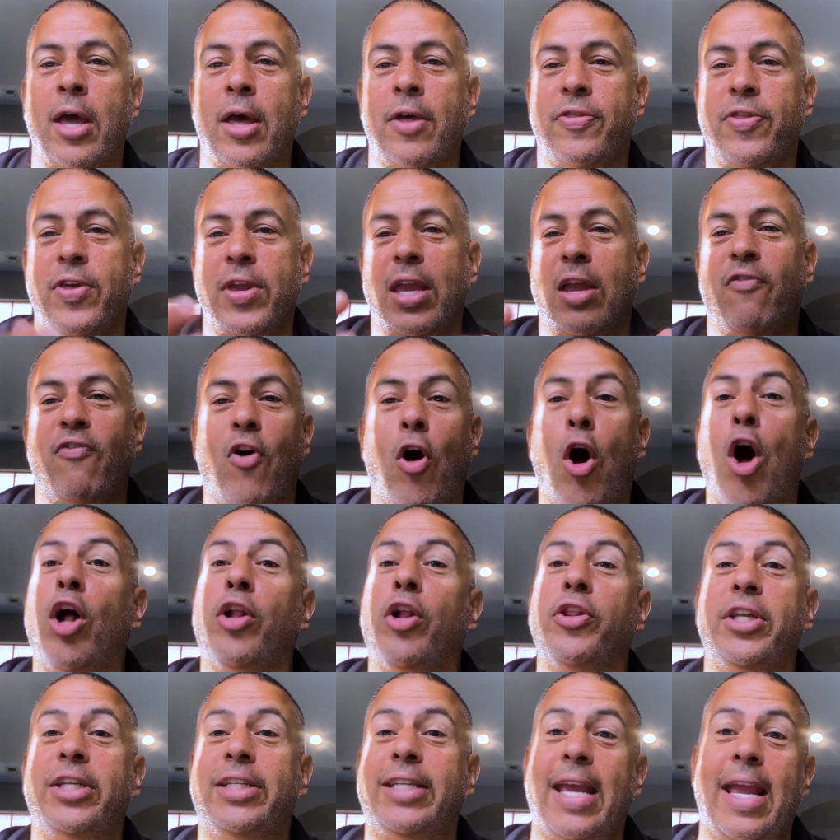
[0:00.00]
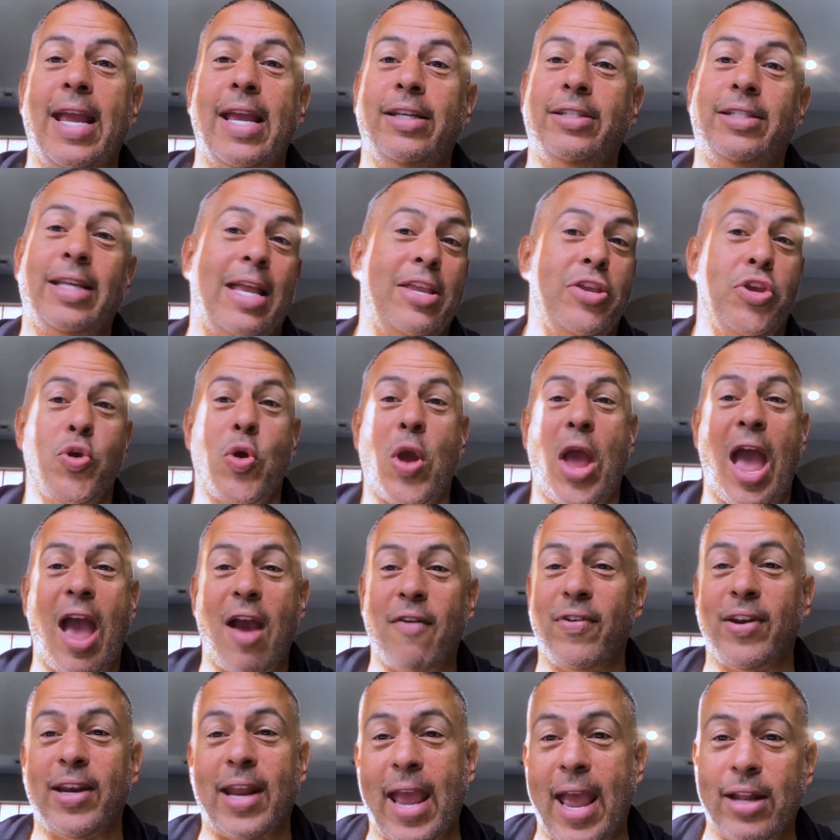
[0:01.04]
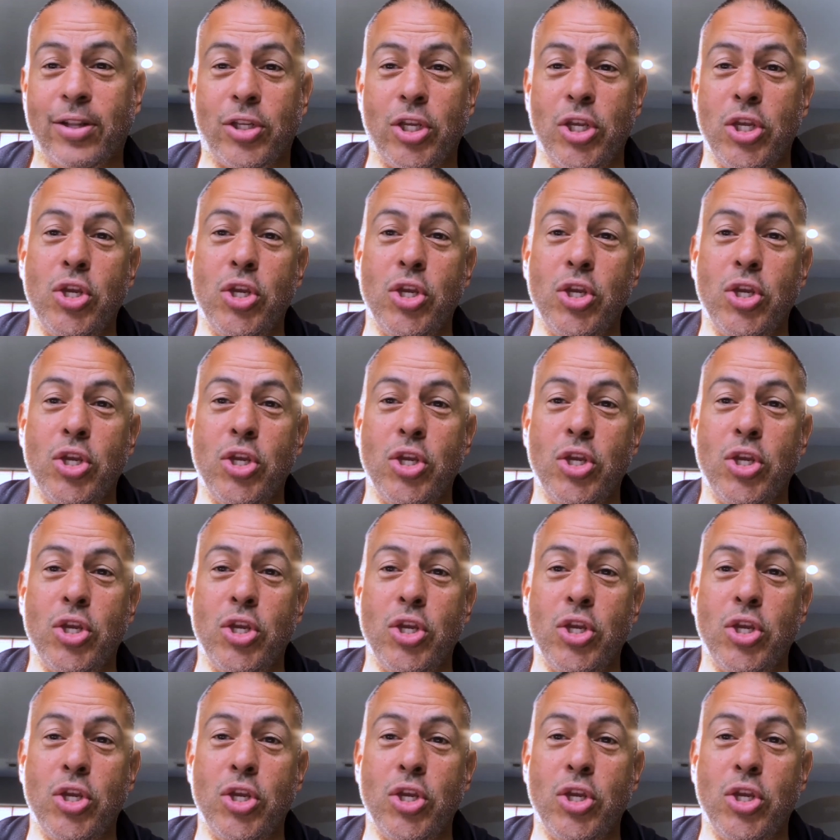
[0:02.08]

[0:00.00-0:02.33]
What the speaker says: Think of all the days that you haven't had to